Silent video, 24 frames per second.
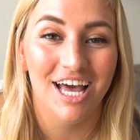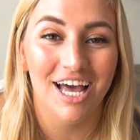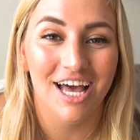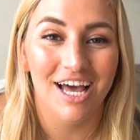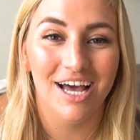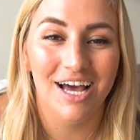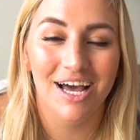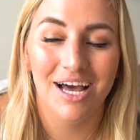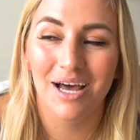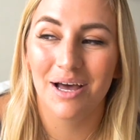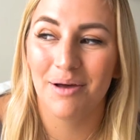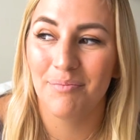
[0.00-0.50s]

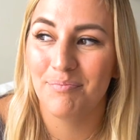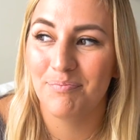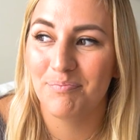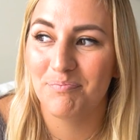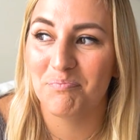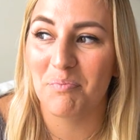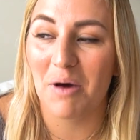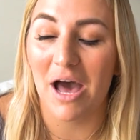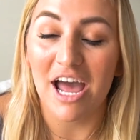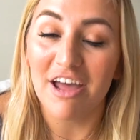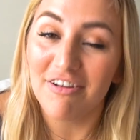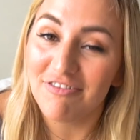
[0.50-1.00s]

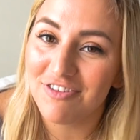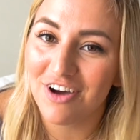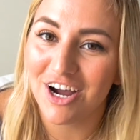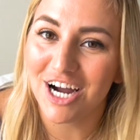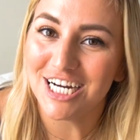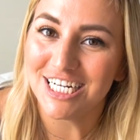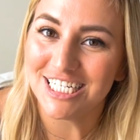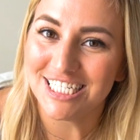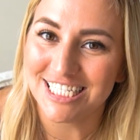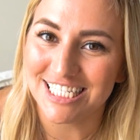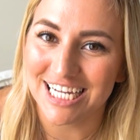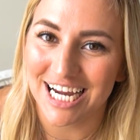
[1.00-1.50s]
By
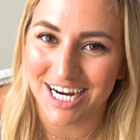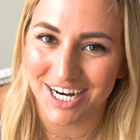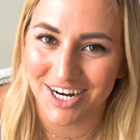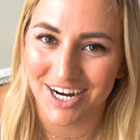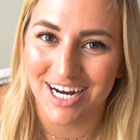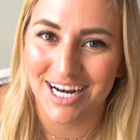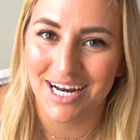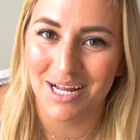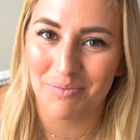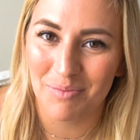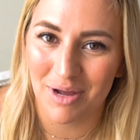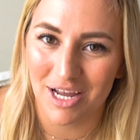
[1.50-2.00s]
far,
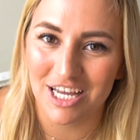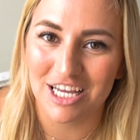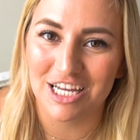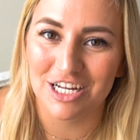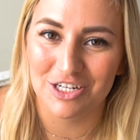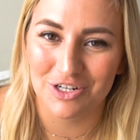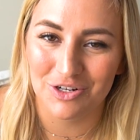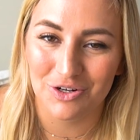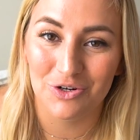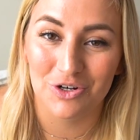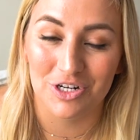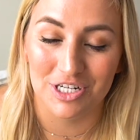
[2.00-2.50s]
decorating my
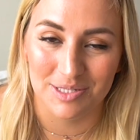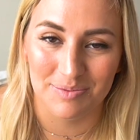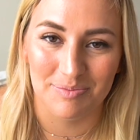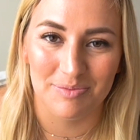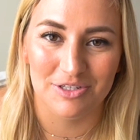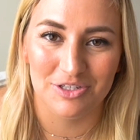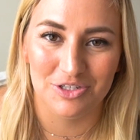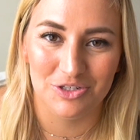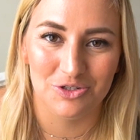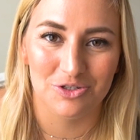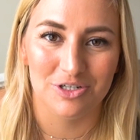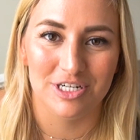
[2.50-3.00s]

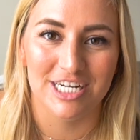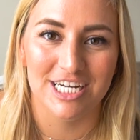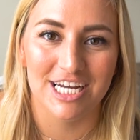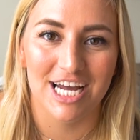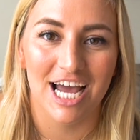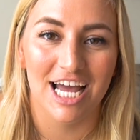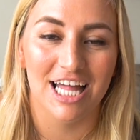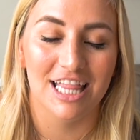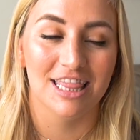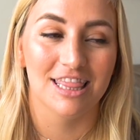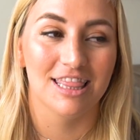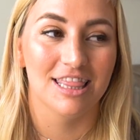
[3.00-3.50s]
Christmas tree.
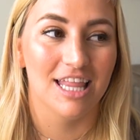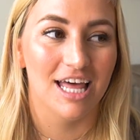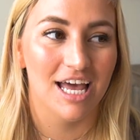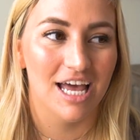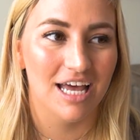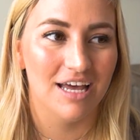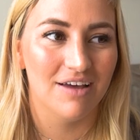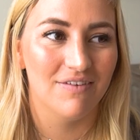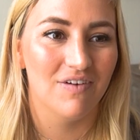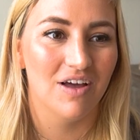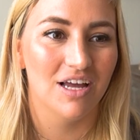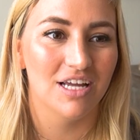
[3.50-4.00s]
I
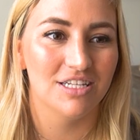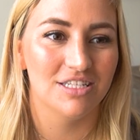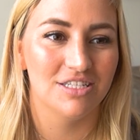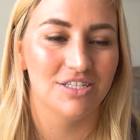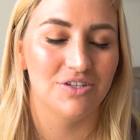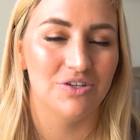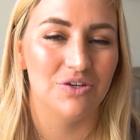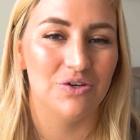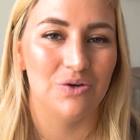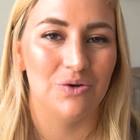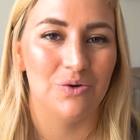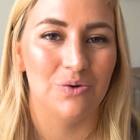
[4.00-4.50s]
love
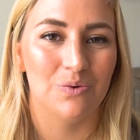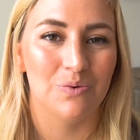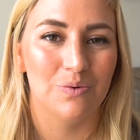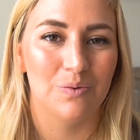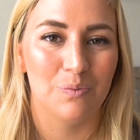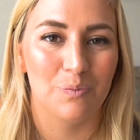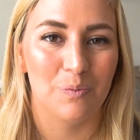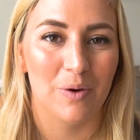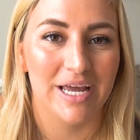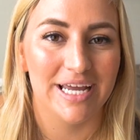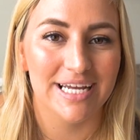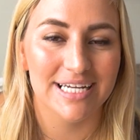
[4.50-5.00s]

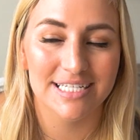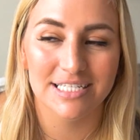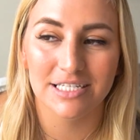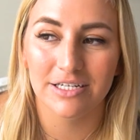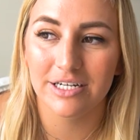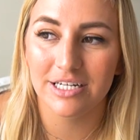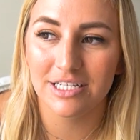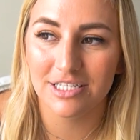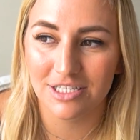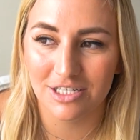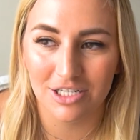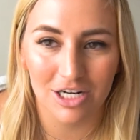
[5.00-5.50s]
to wait until it
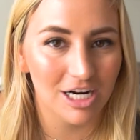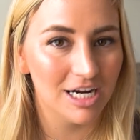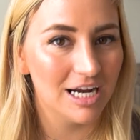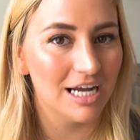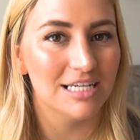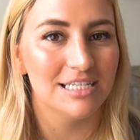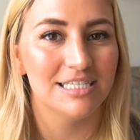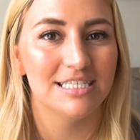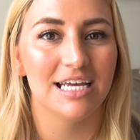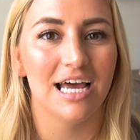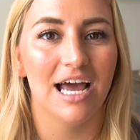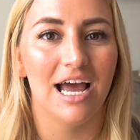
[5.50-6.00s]
gets dark
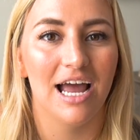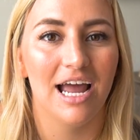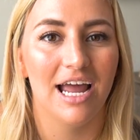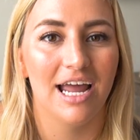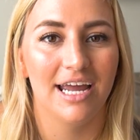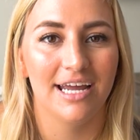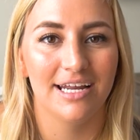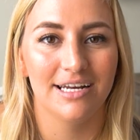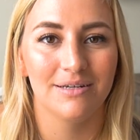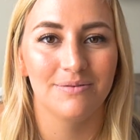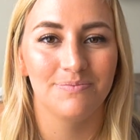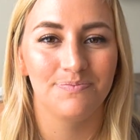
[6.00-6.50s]

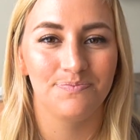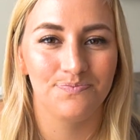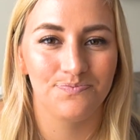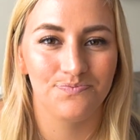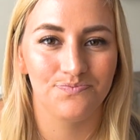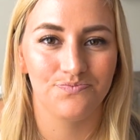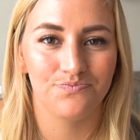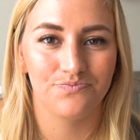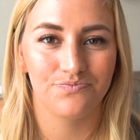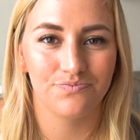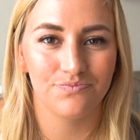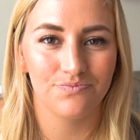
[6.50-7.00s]
outside
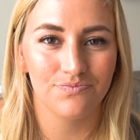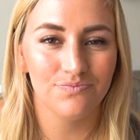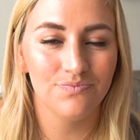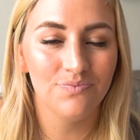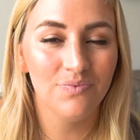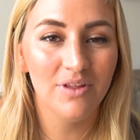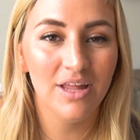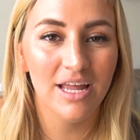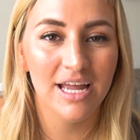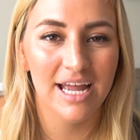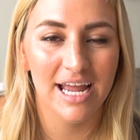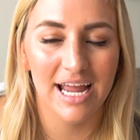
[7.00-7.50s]

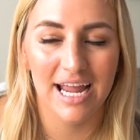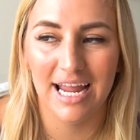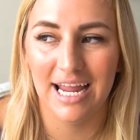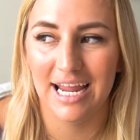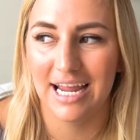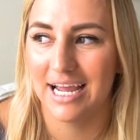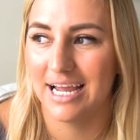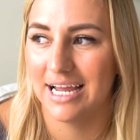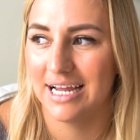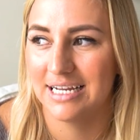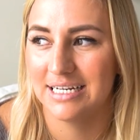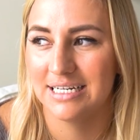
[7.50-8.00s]

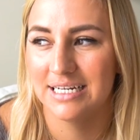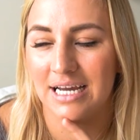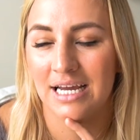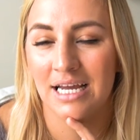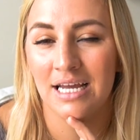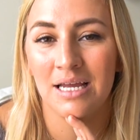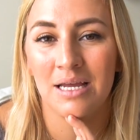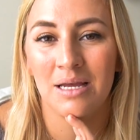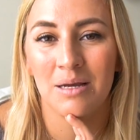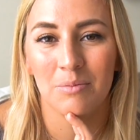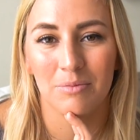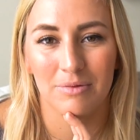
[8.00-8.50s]
and
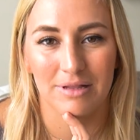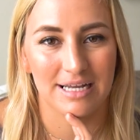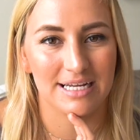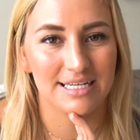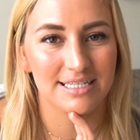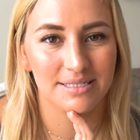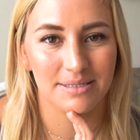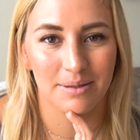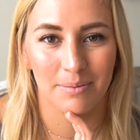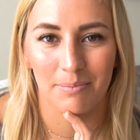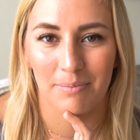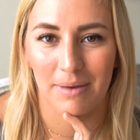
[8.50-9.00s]
play
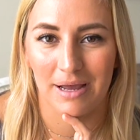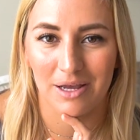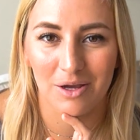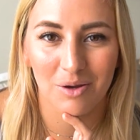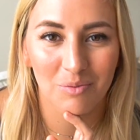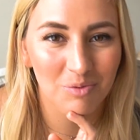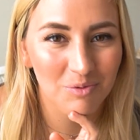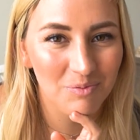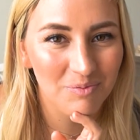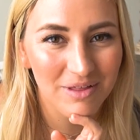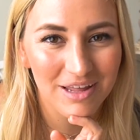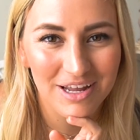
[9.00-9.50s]
some Michael
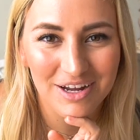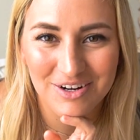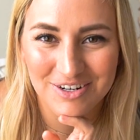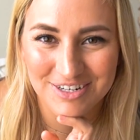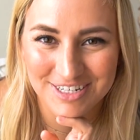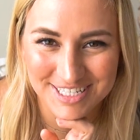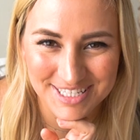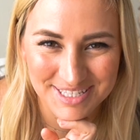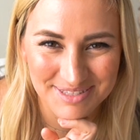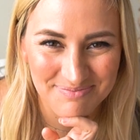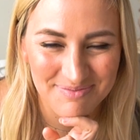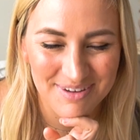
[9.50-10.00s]
Bublé
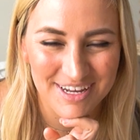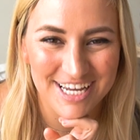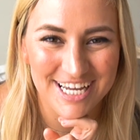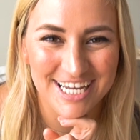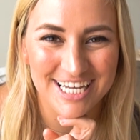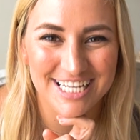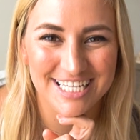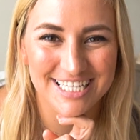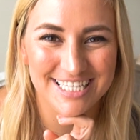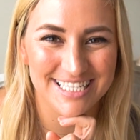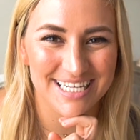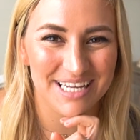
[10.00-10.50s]

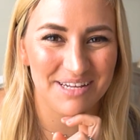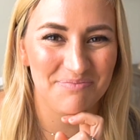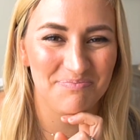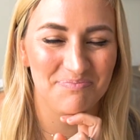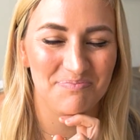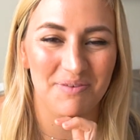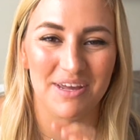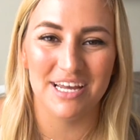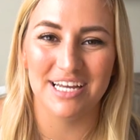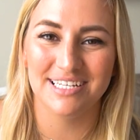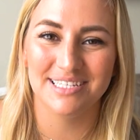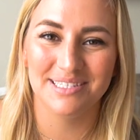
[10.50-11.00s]
Christmas and
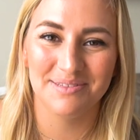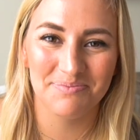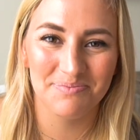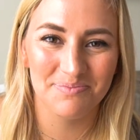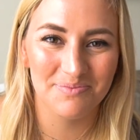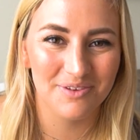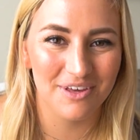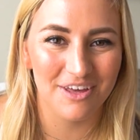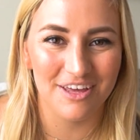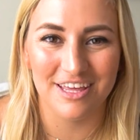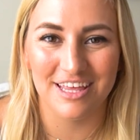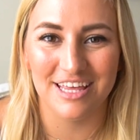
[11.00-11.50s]
bake some
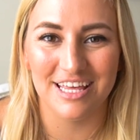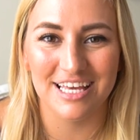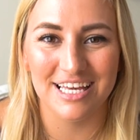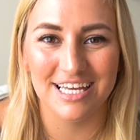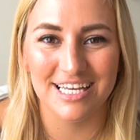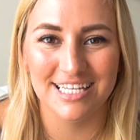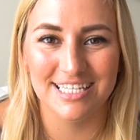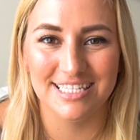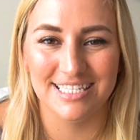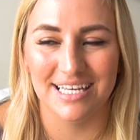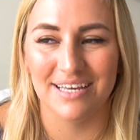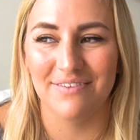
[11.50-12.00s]

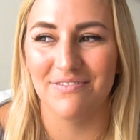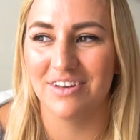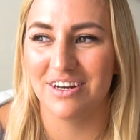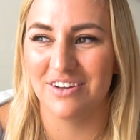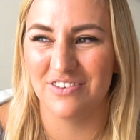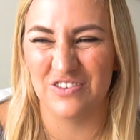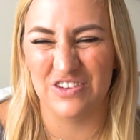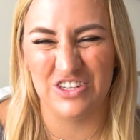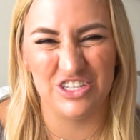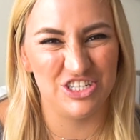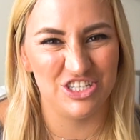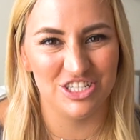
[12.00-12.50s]
cookies, even
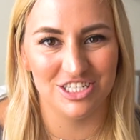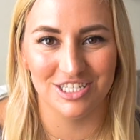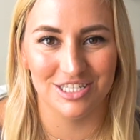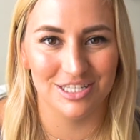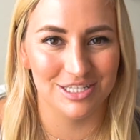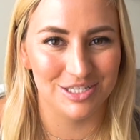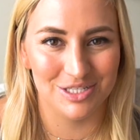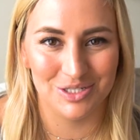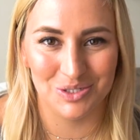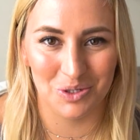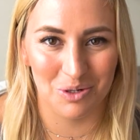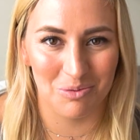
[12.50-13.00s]
if it's just the
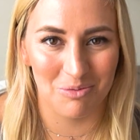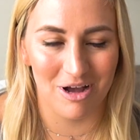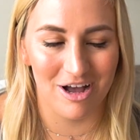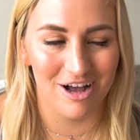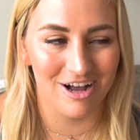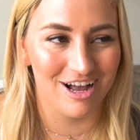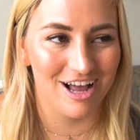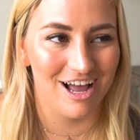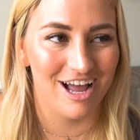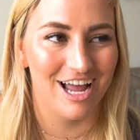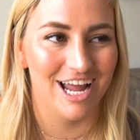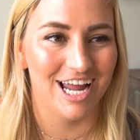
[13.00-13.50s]

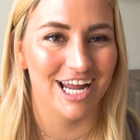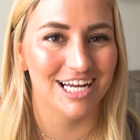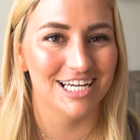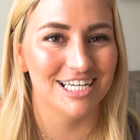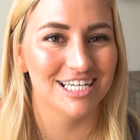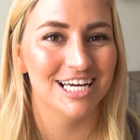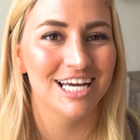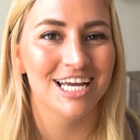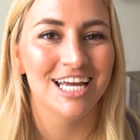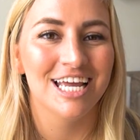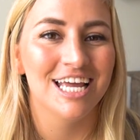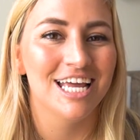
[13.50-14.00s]
store-bought
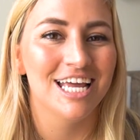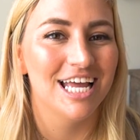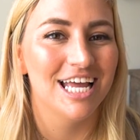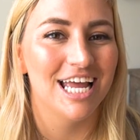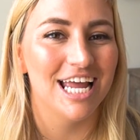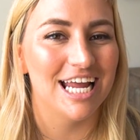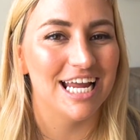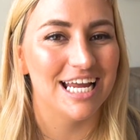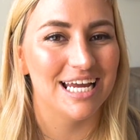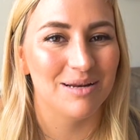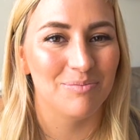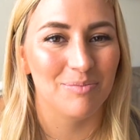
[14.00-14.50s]
kind,
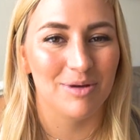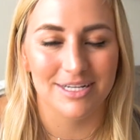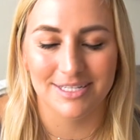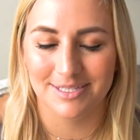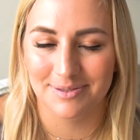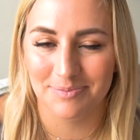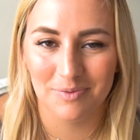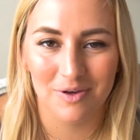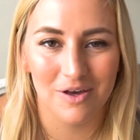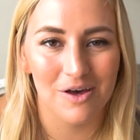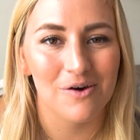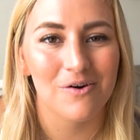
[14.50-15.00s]
and make
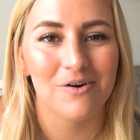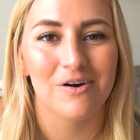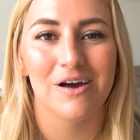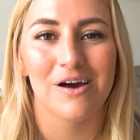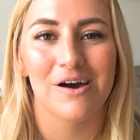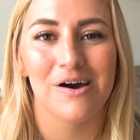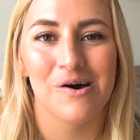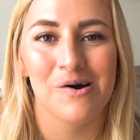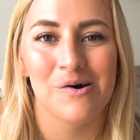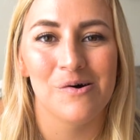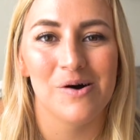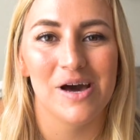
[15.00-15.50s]
some
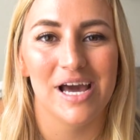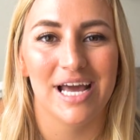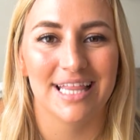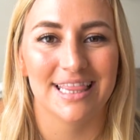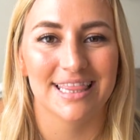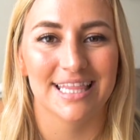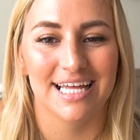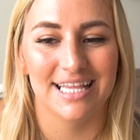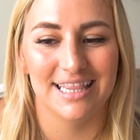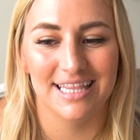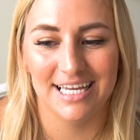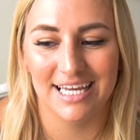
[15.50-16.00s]
cocoa and
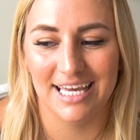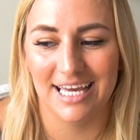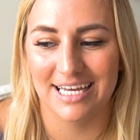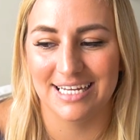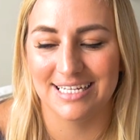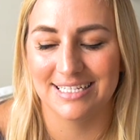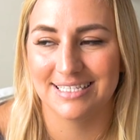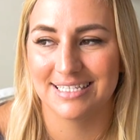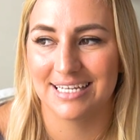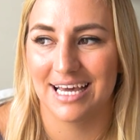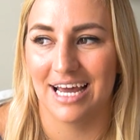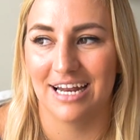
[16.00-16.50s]
let the
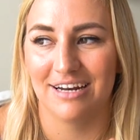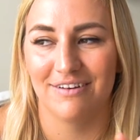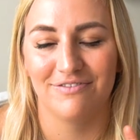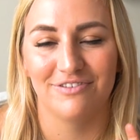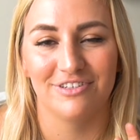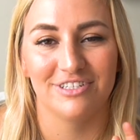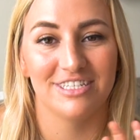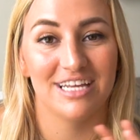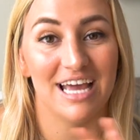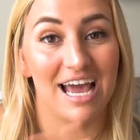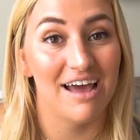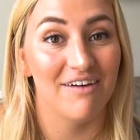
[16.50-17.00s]
kids kind of
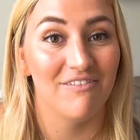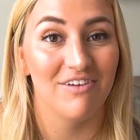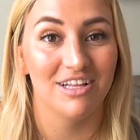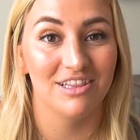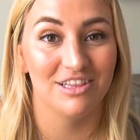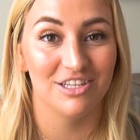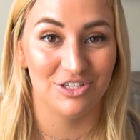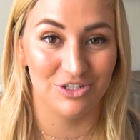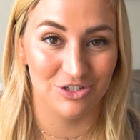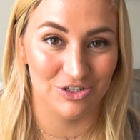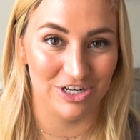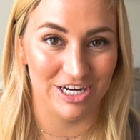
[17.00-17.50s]
just have at
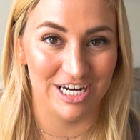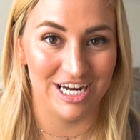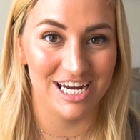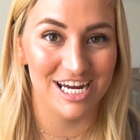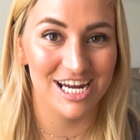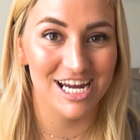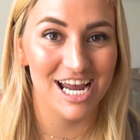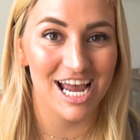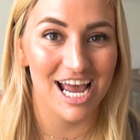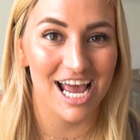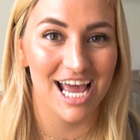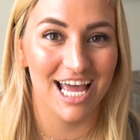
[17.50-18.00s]
the tree.